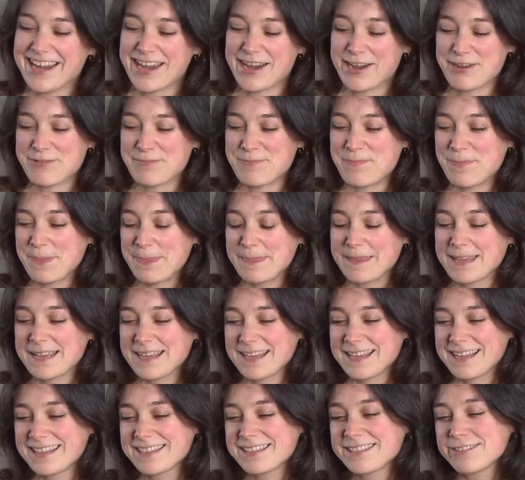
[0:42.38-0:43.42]
And
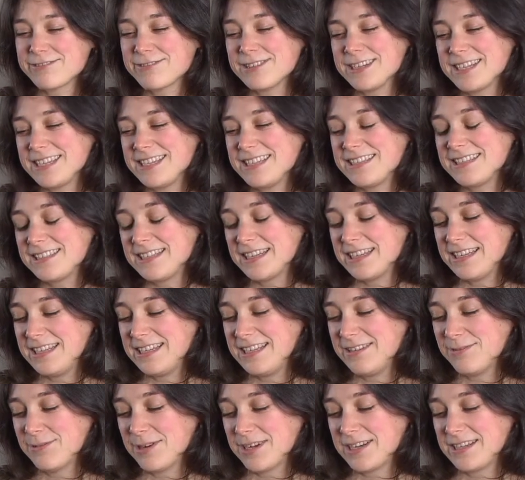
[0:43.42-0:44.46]
so when he said
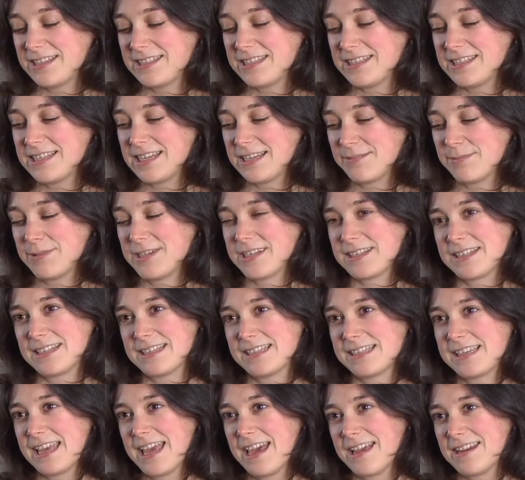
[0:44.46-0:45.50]
he wanted to take me to
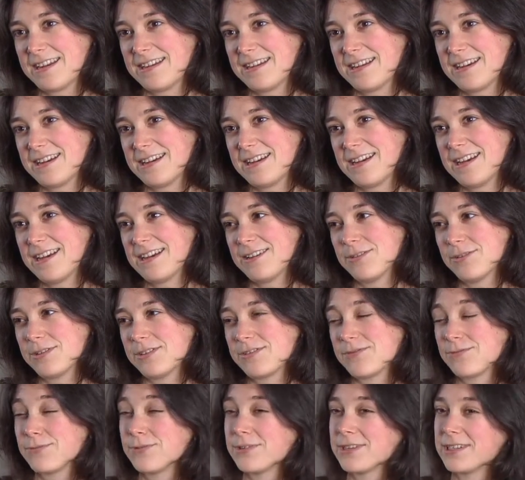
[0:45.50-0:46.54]
KlezKanada, I
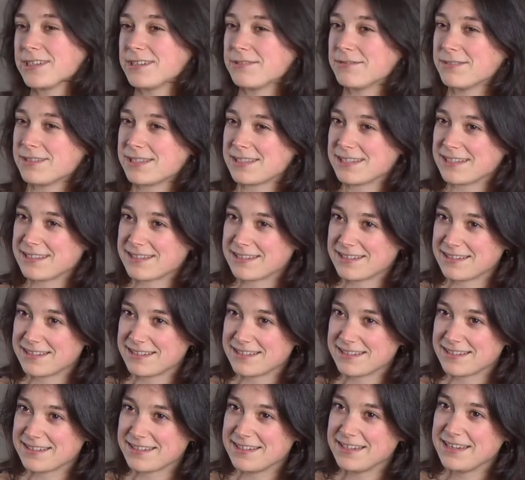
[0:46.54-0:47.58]
was really
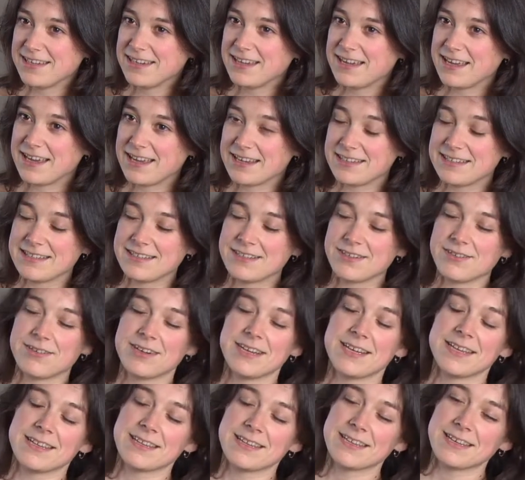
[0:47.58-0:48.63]
resistant. I didn't know
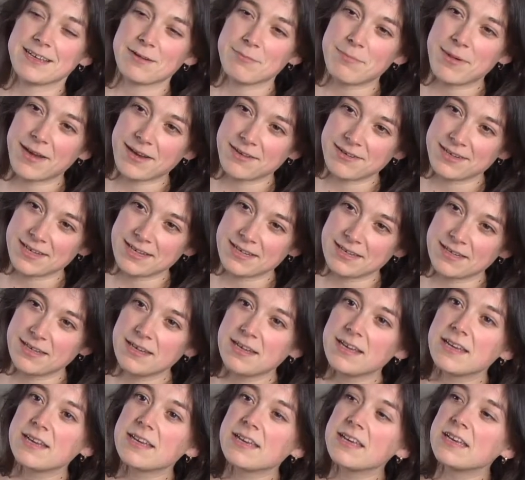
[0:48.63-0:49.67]
anything about it.
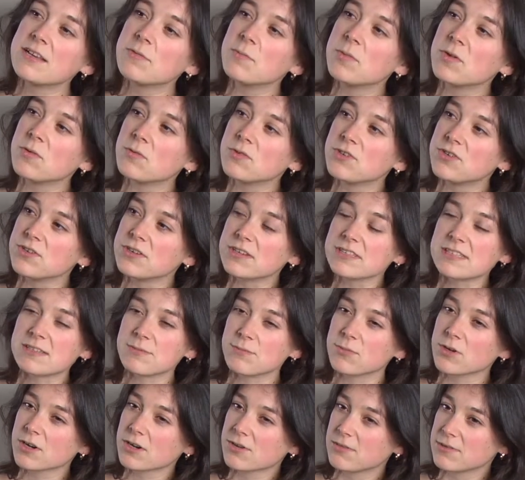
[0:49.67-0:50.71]
He had been doing
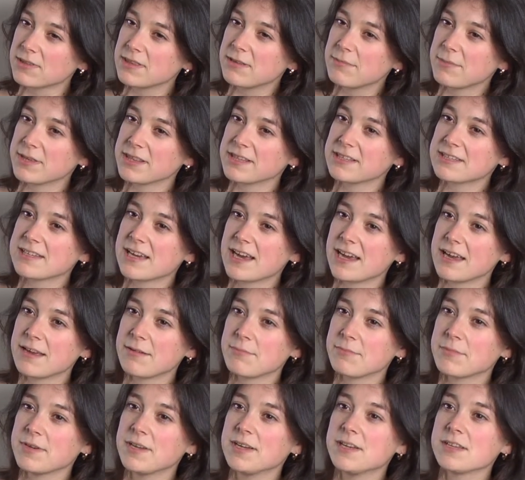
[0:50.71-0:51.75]
some work with them at the
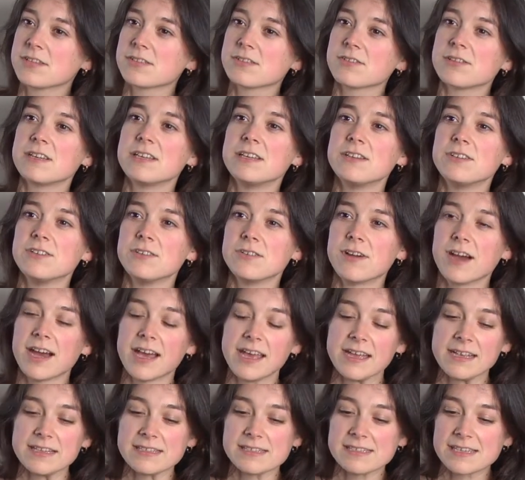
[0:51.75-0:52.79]
time, so he knew
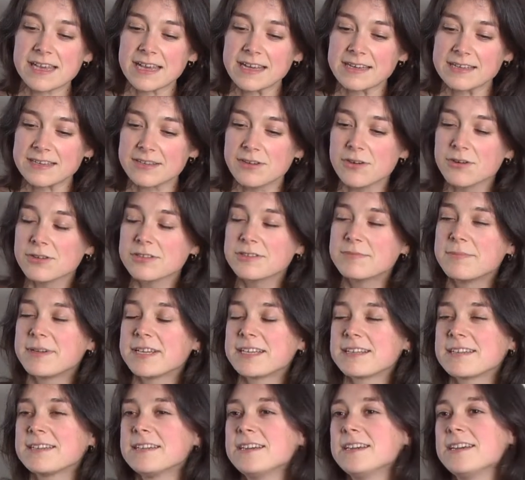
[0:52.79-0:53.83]
Hy and Sandy
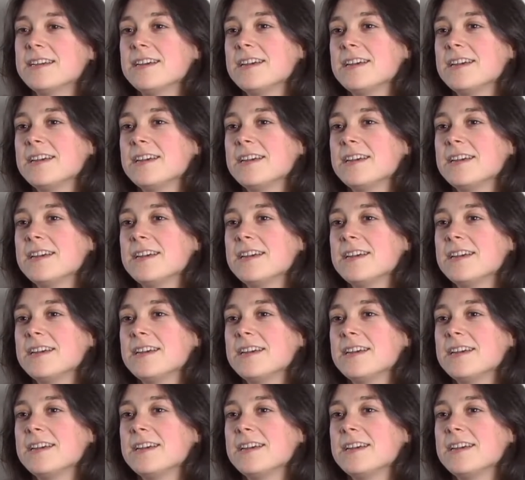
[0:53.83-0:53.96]
Goldman.